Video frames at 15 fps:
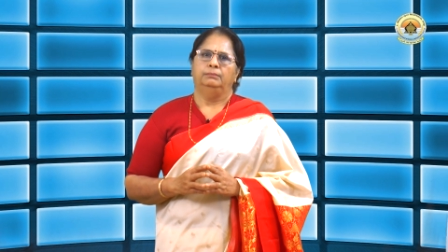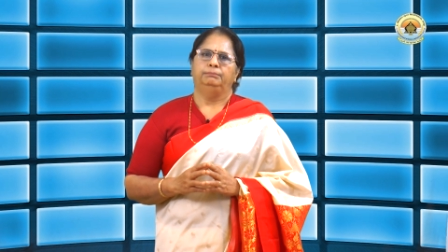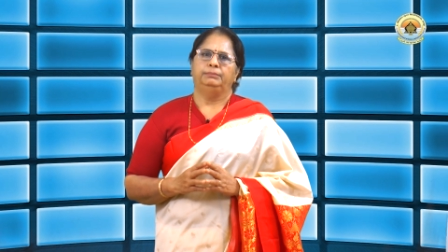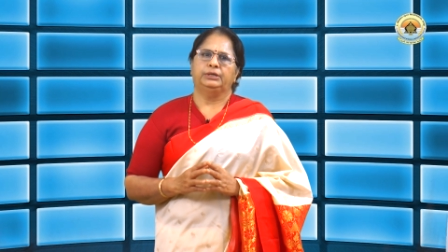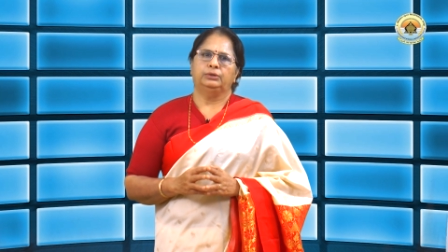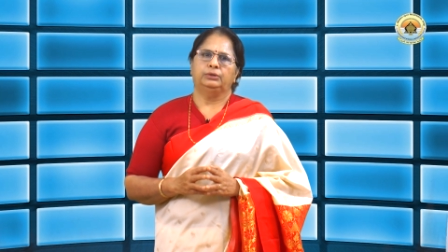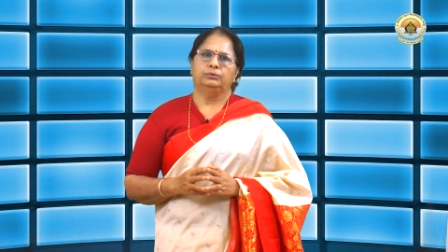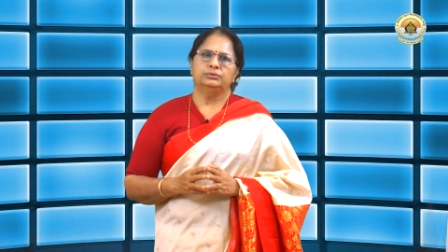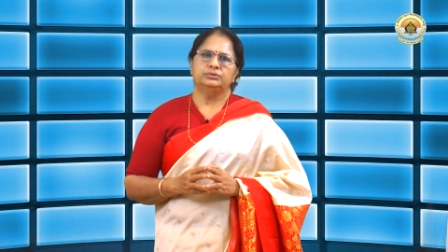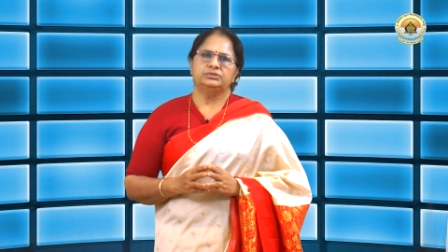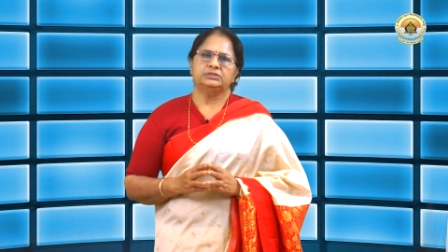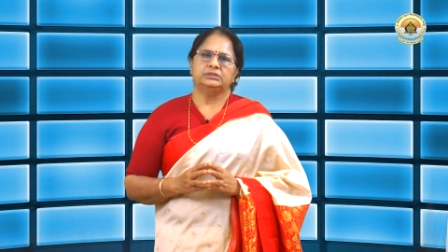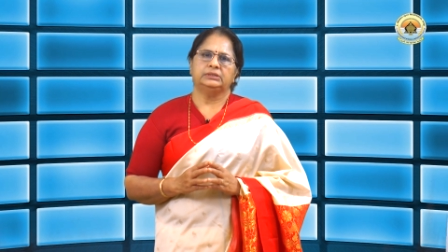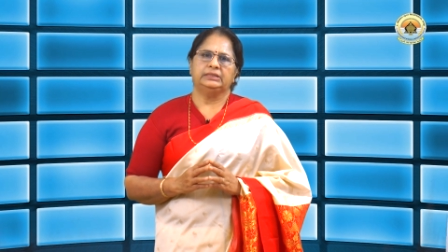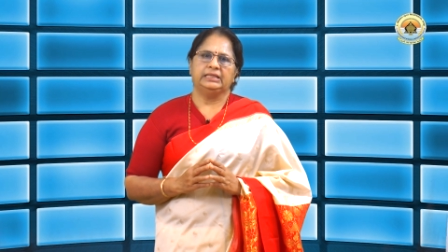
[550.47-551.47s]

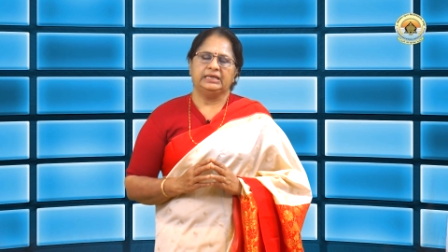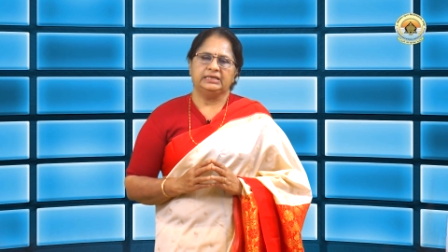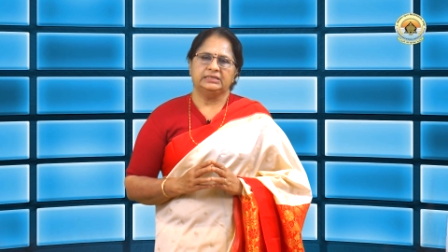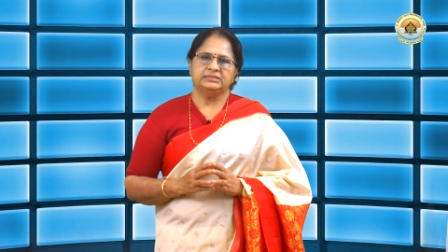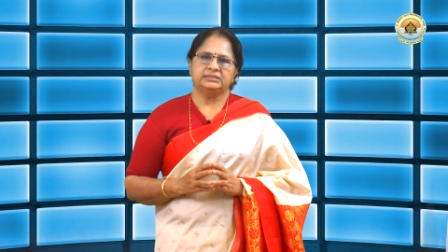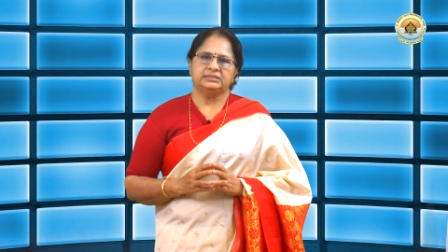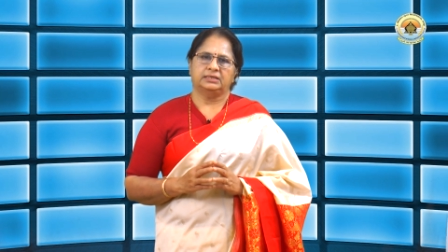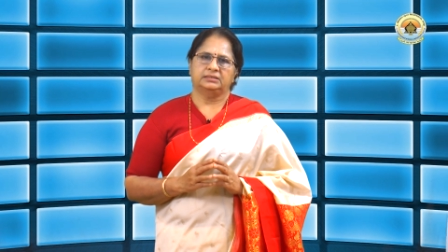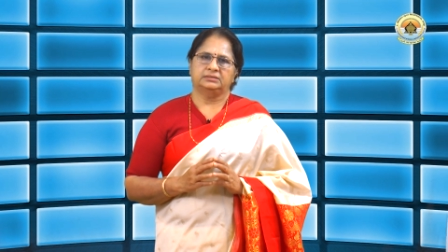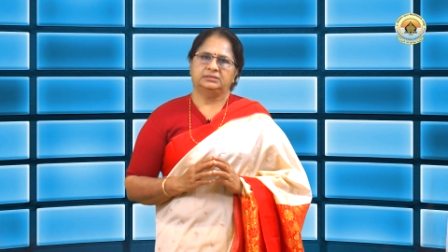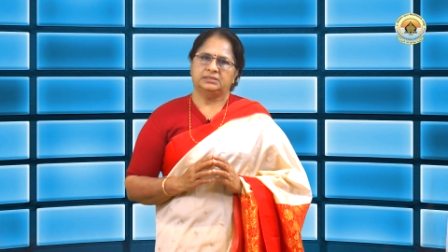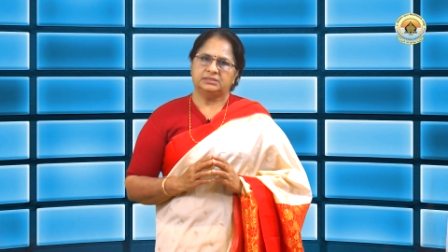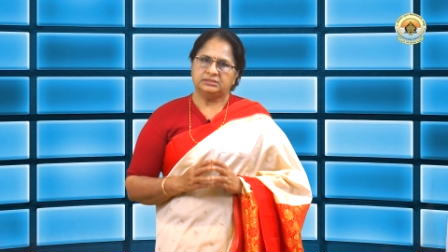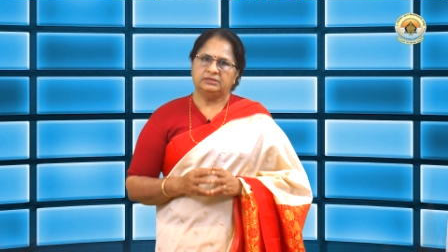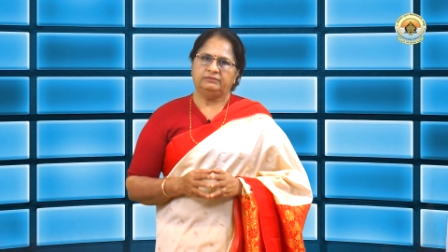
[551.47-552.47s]
because they
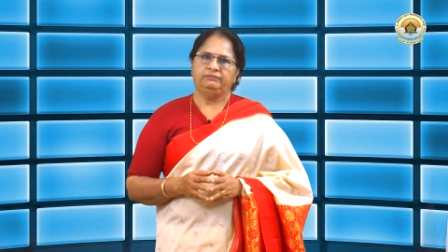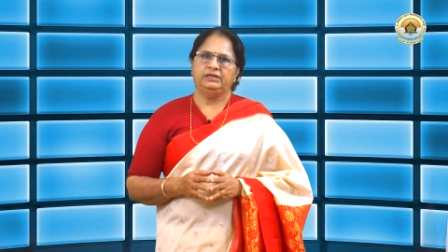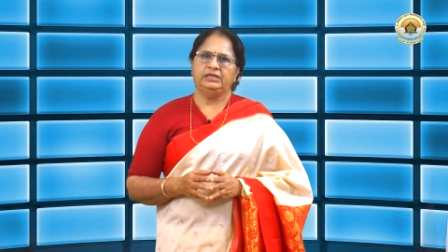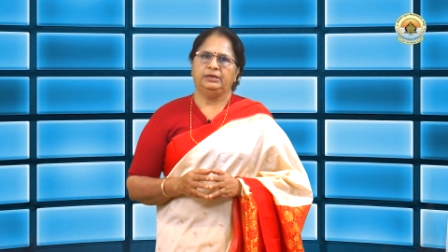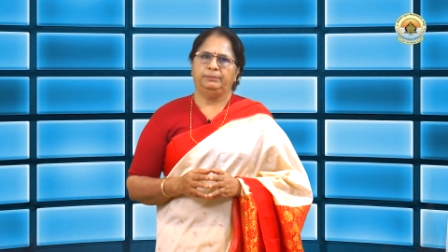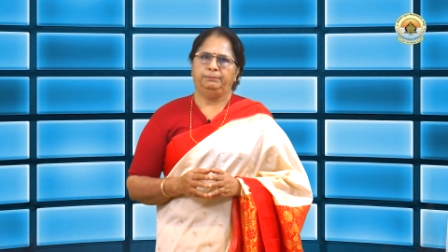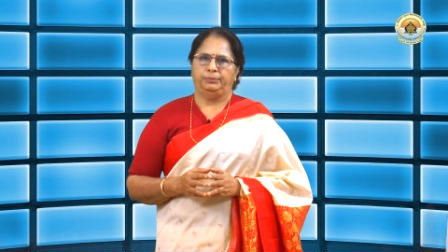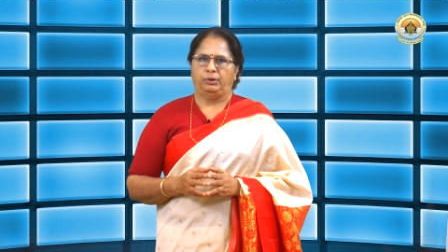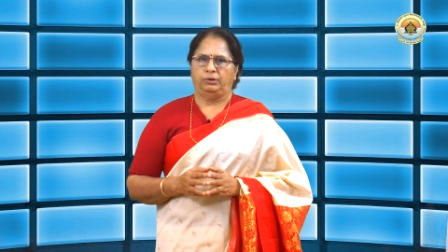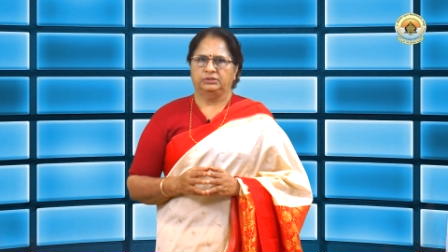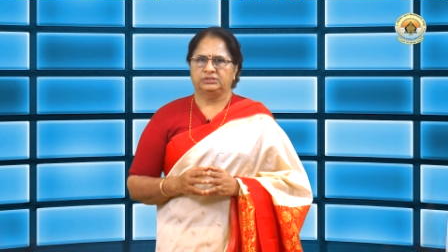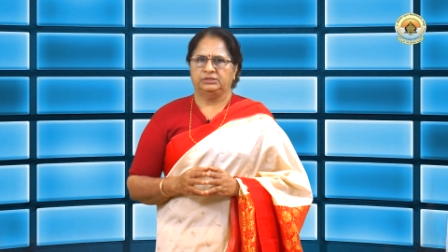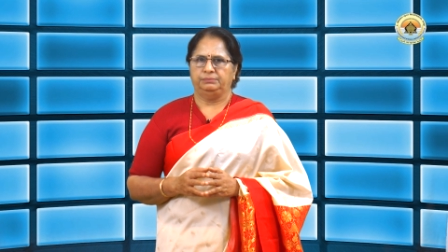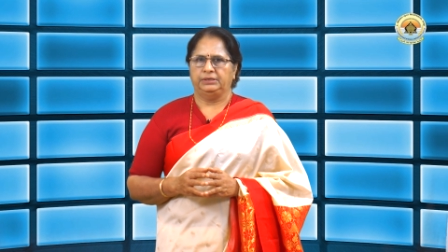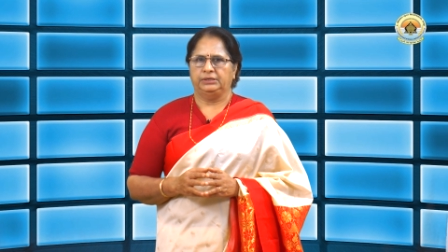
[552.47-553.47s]
successively
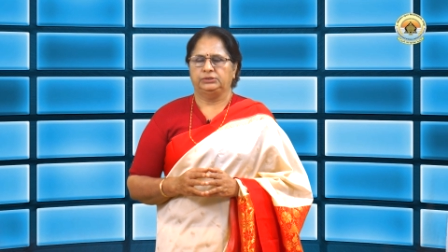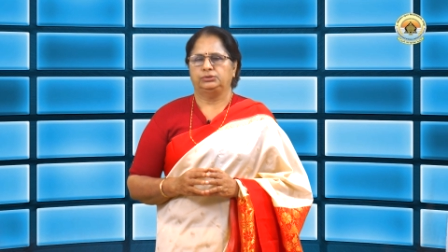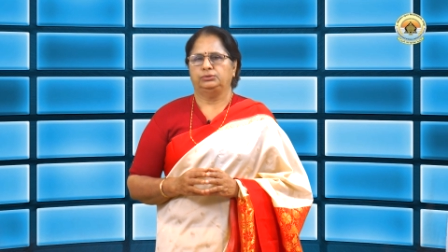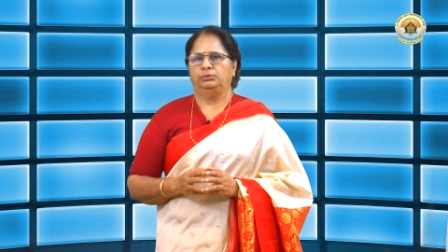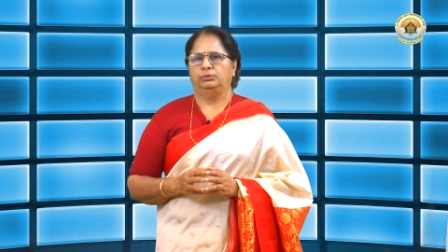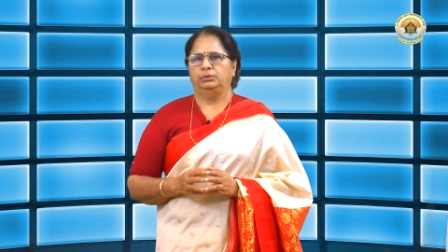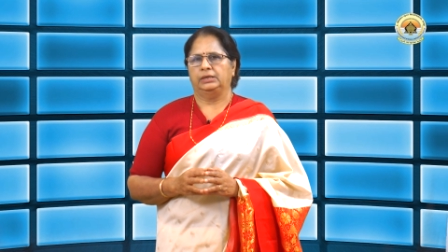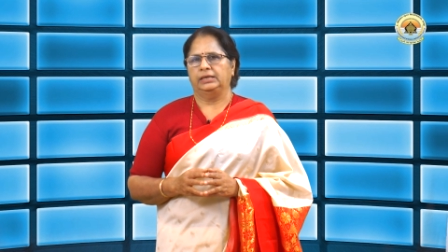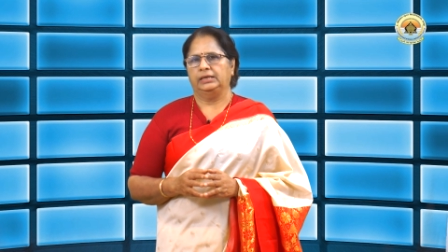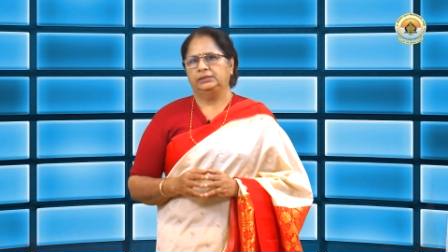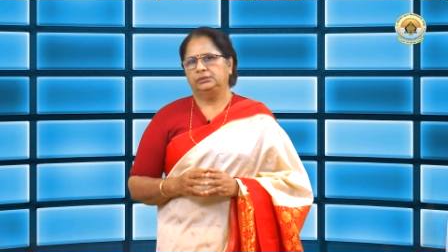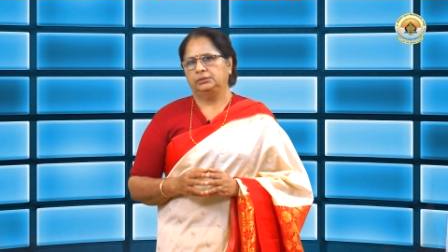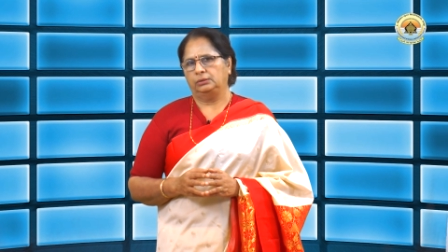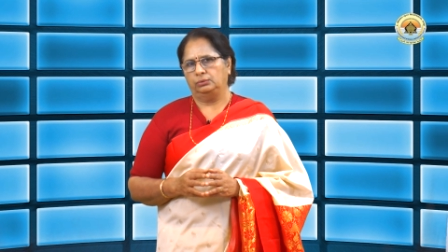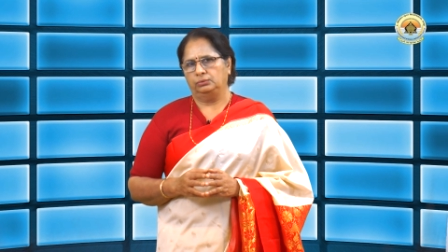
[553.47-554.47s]
approximate or
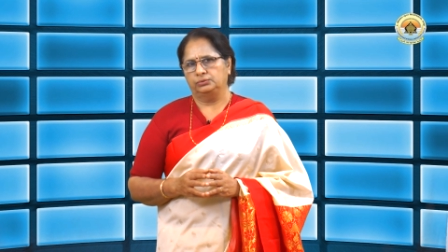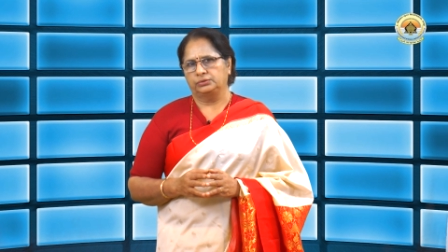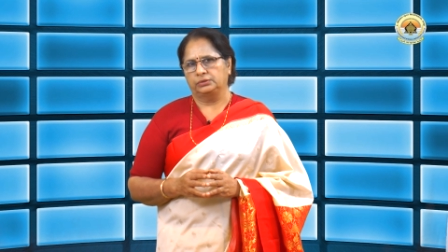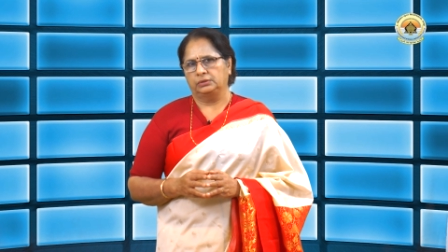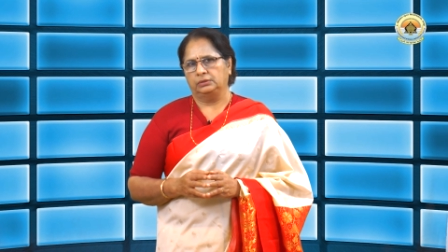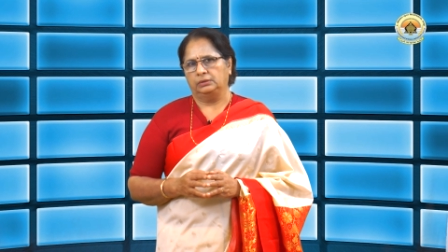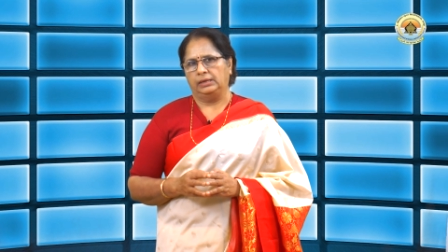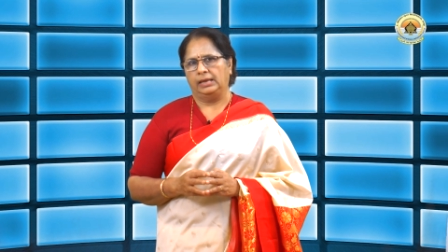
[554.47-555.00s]
get closer